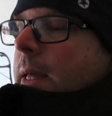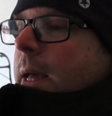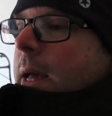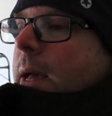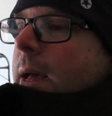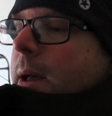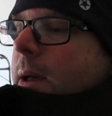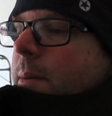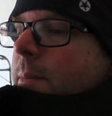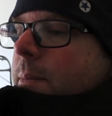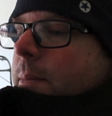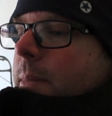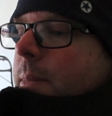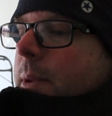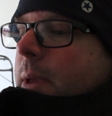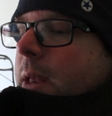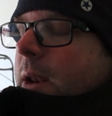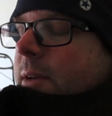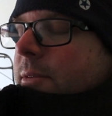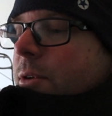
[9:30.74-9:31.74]

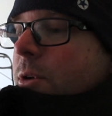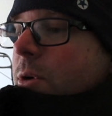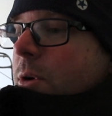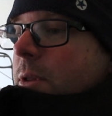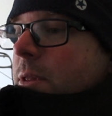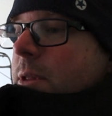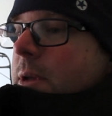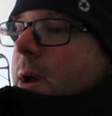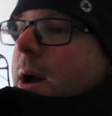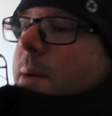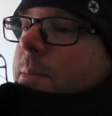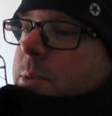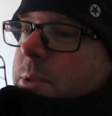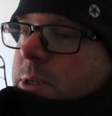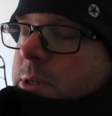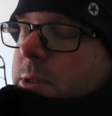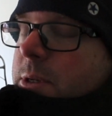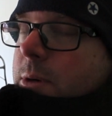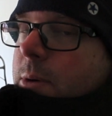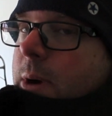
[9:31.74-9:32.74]
And I've heard in the
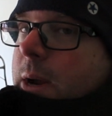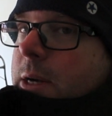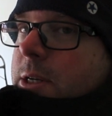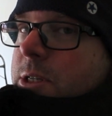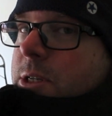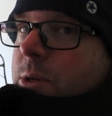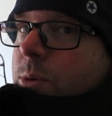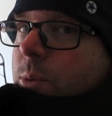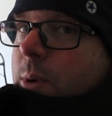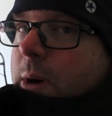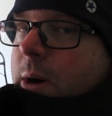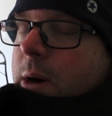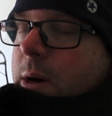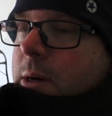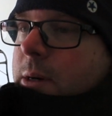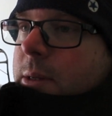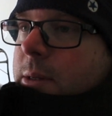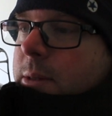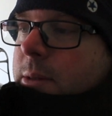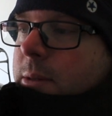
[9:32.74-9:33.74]
opposite direction
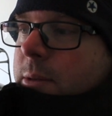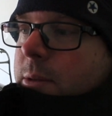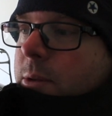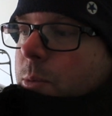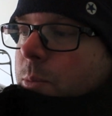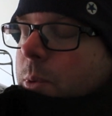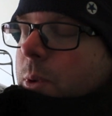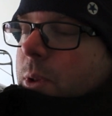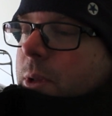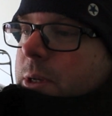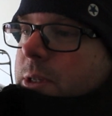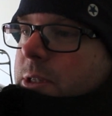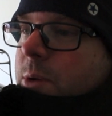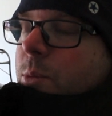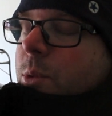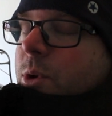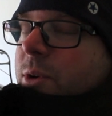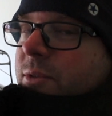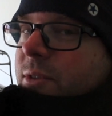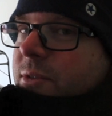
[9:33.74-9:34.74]
where they're pulling
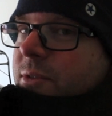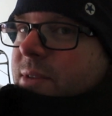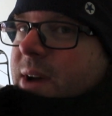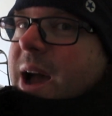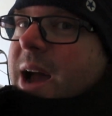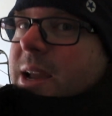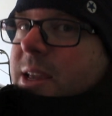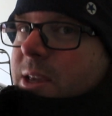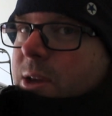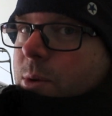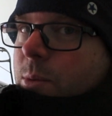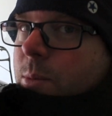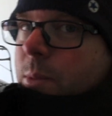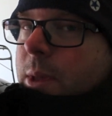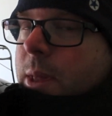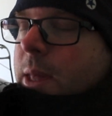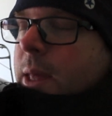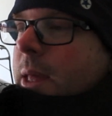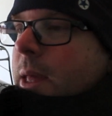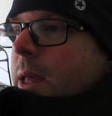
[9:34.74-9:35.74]
somewhat of a vacuum
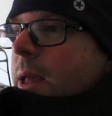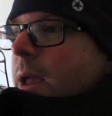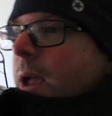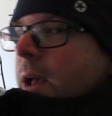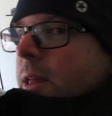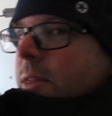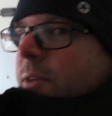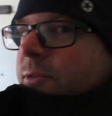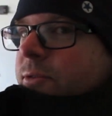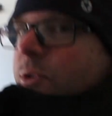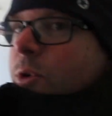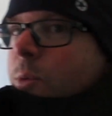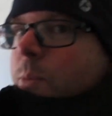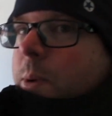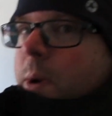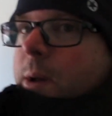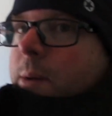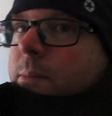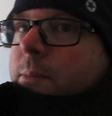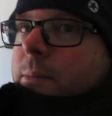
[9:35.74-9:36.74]
and the fuel
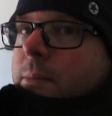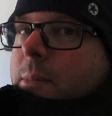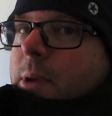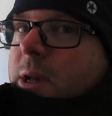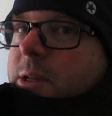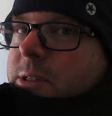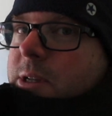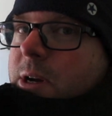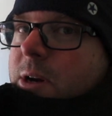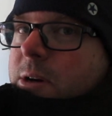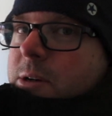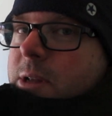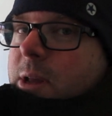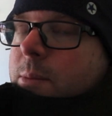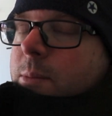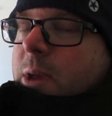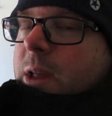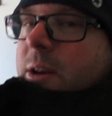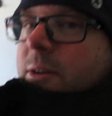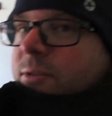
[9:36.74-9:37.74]
pump has a hard
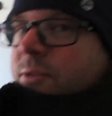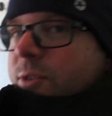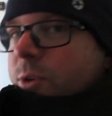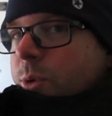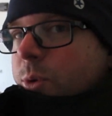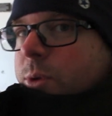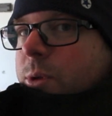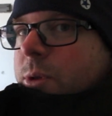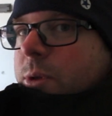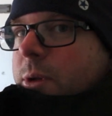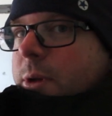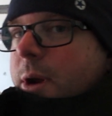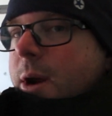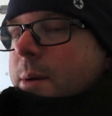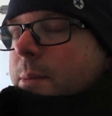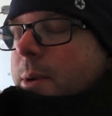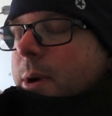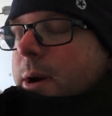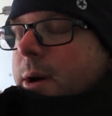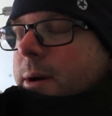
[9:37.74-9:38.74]
time getting fuel to the
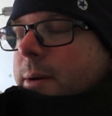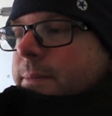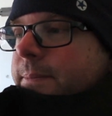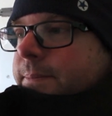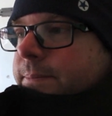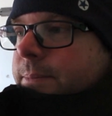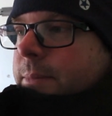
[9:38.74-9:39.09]
carburetor.